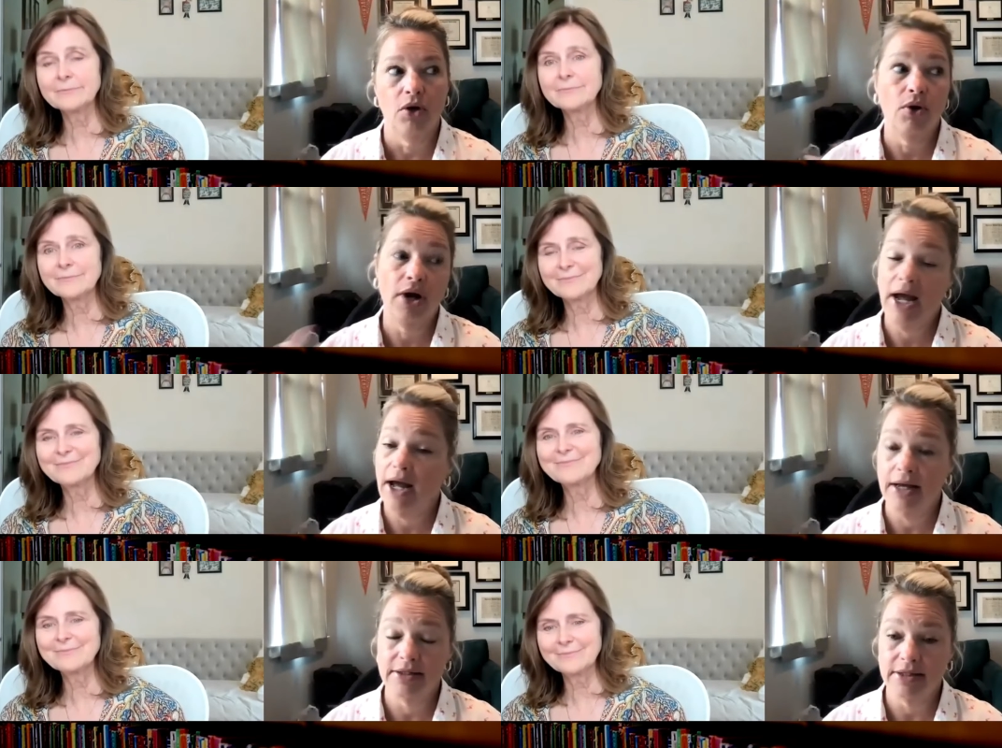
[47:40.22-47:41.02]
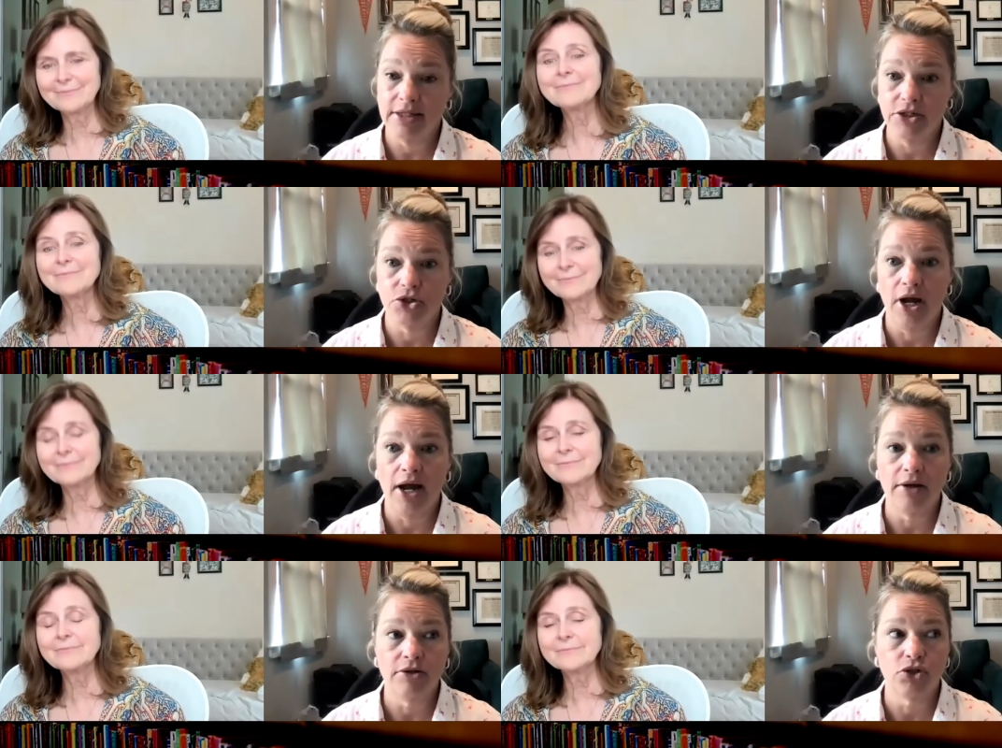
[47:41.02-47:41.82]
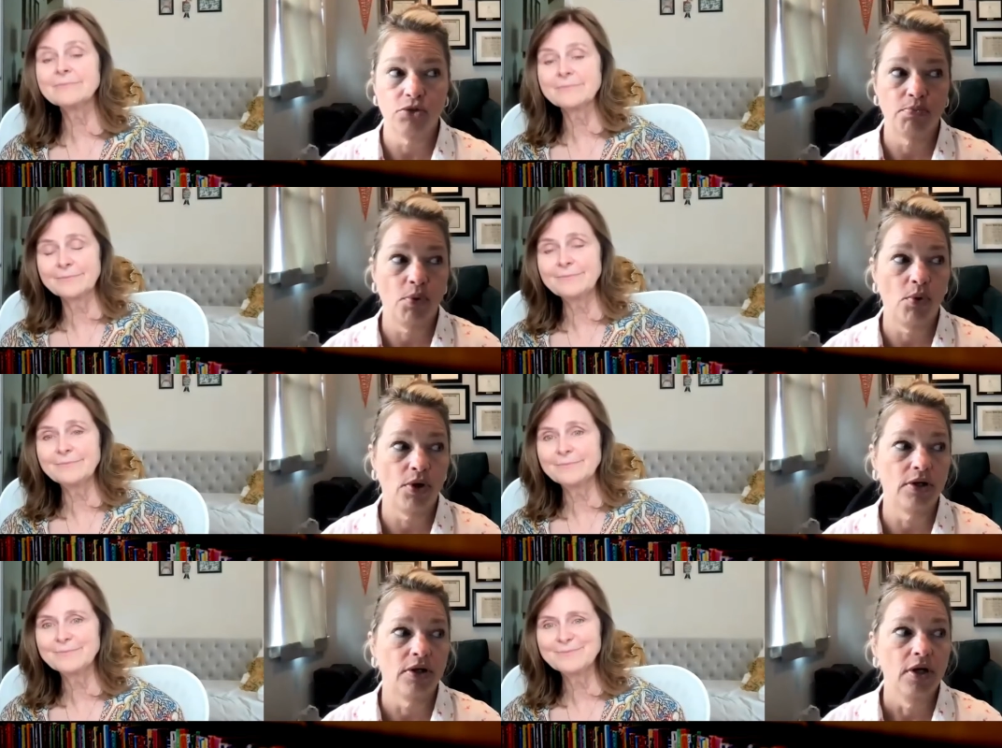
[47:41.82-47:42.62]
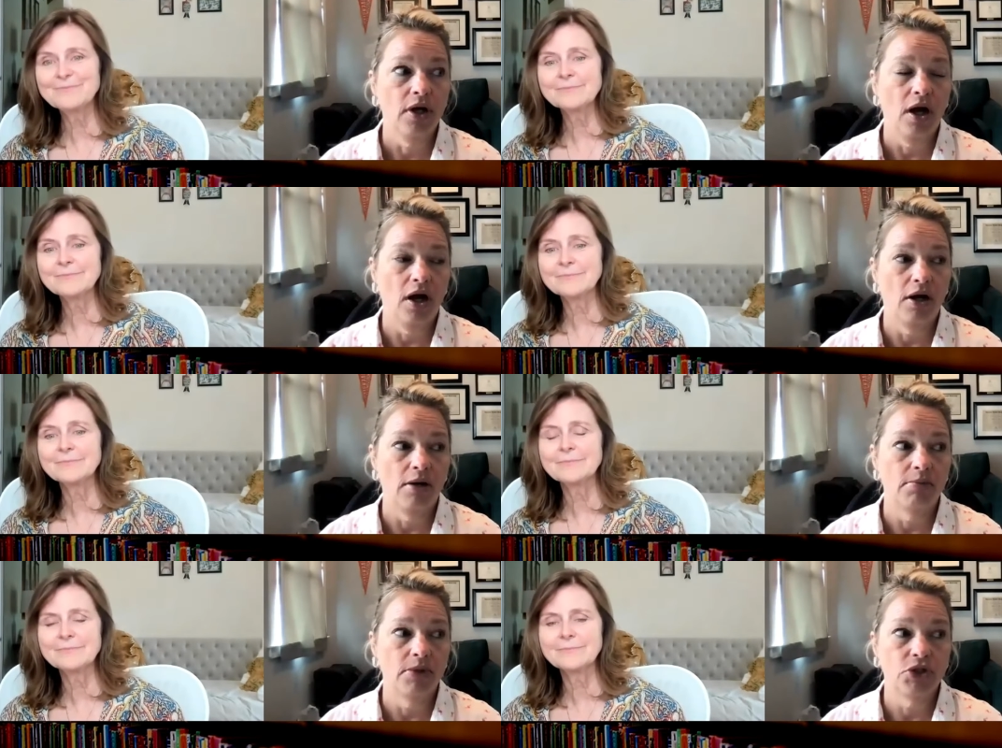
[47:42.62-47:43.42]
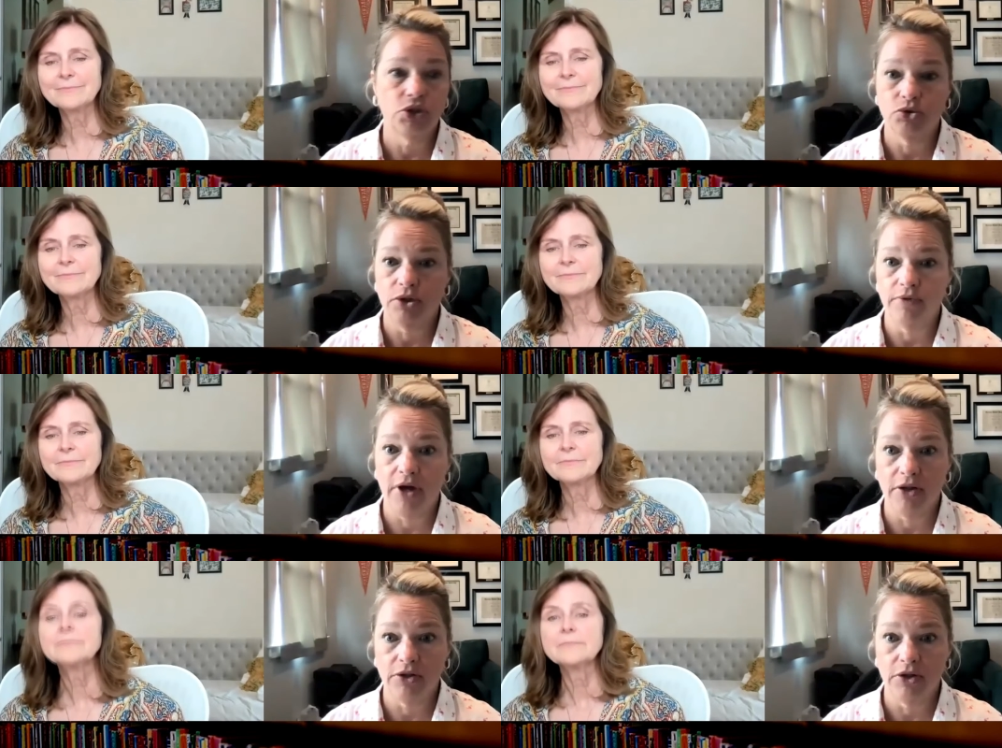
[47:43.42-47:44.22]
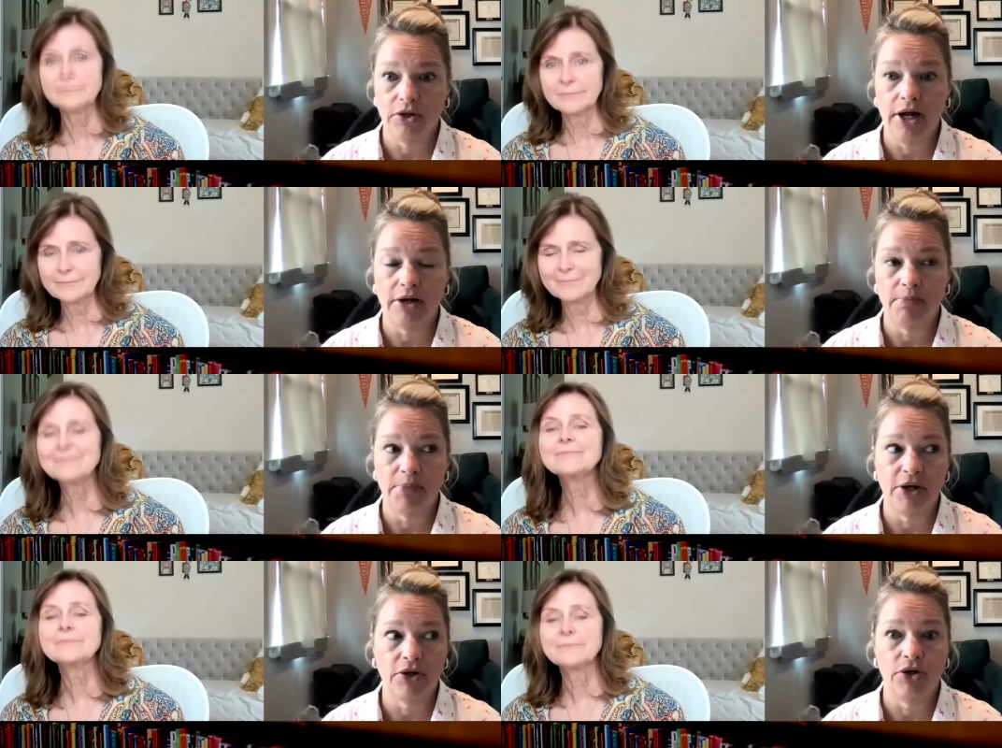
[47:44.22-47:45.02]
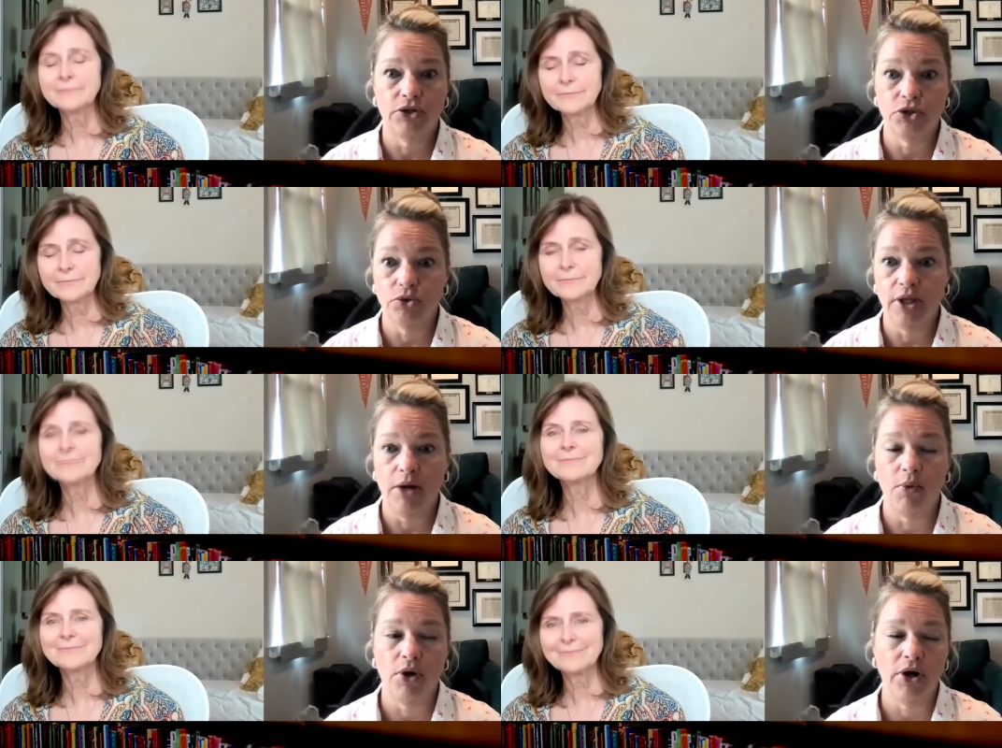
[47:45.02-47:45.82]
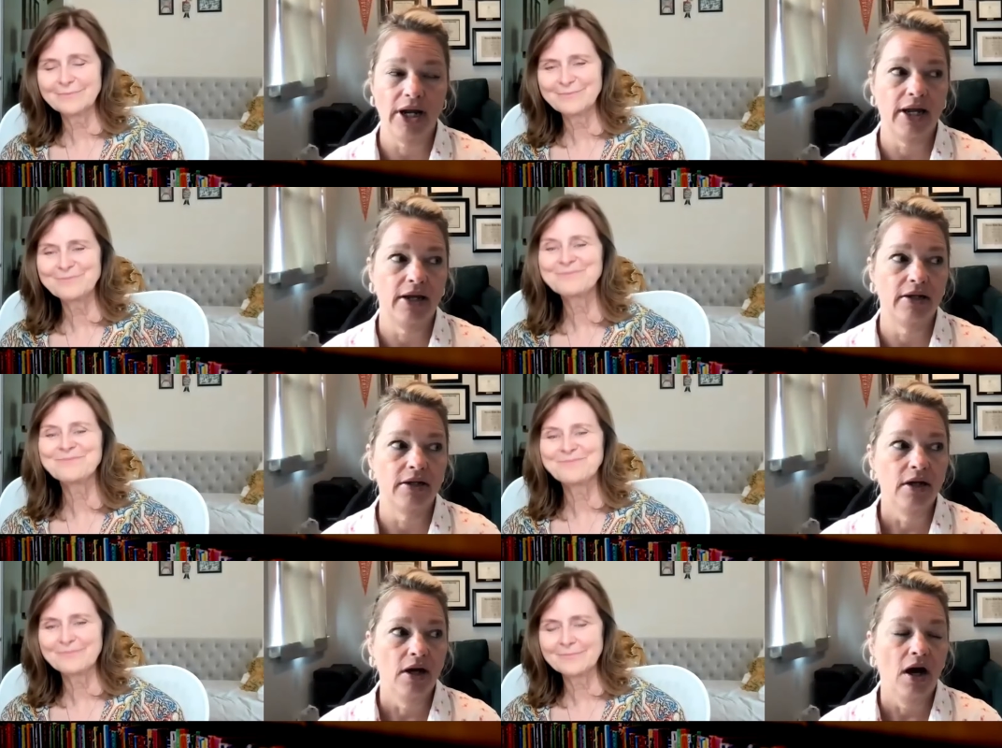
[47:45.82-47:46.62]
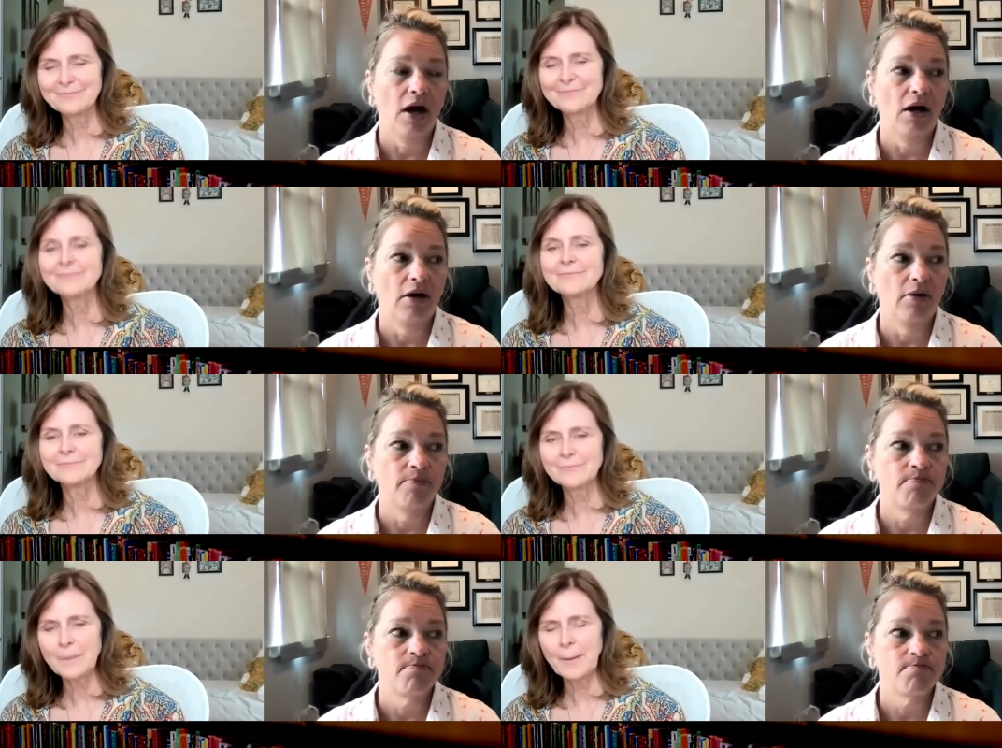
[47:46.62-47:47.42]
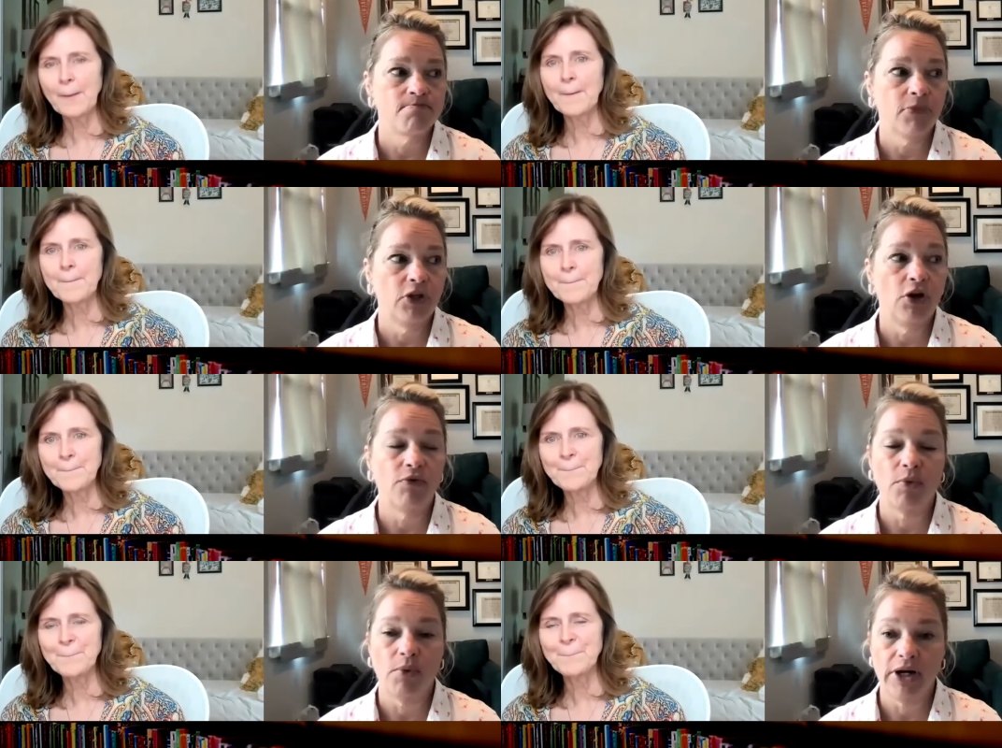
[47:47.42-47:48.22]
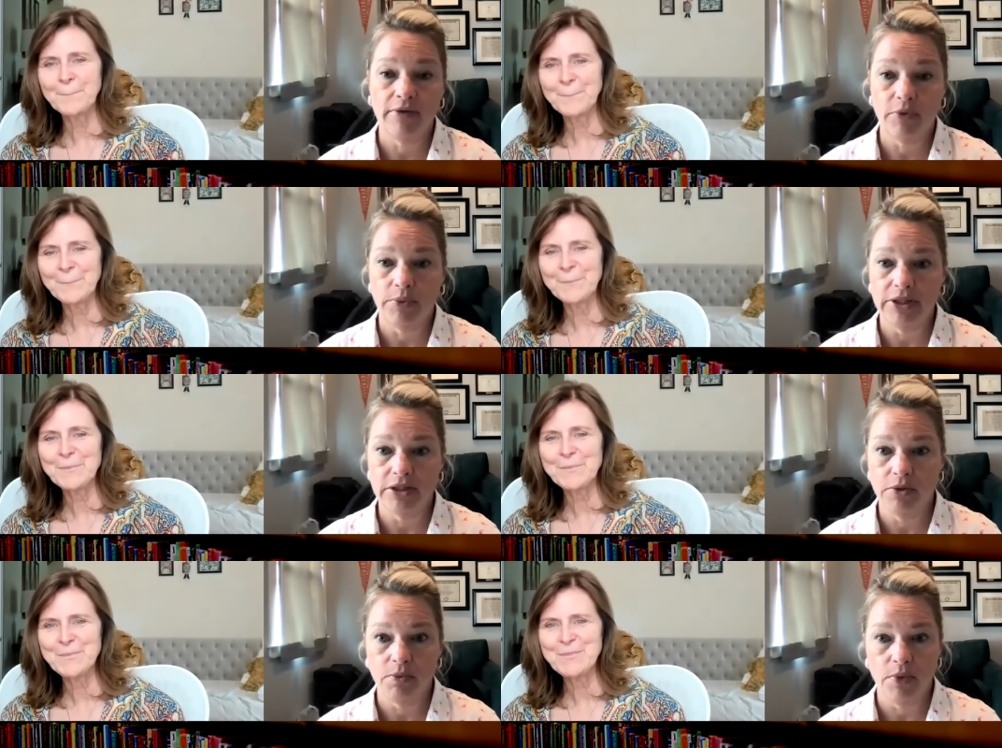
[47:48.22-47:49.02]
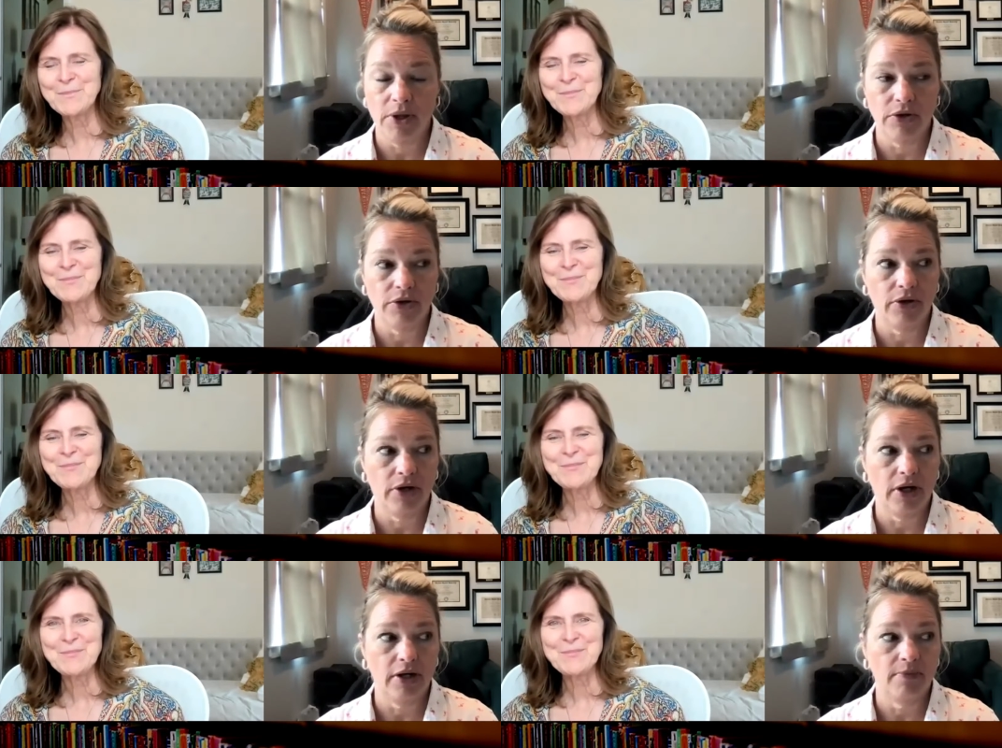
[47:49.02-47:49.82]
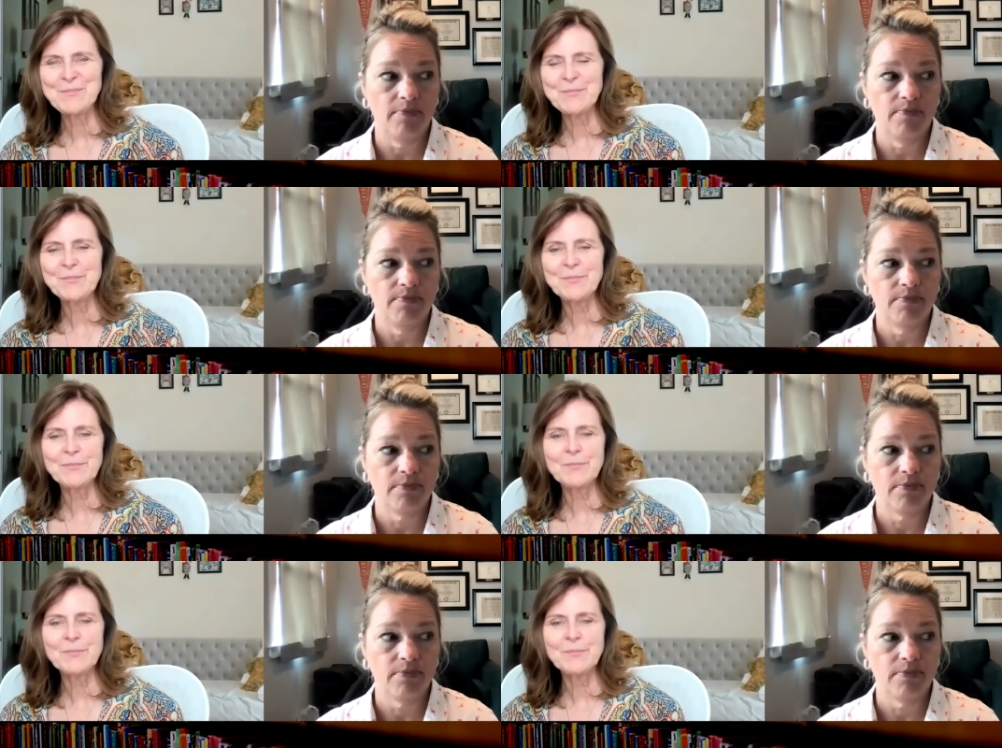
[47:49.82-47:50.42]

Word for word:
Speaker 1: or as a teacher, how to support um, children of color, how to better do that work. And, um, you know, for whatever reason, whether um,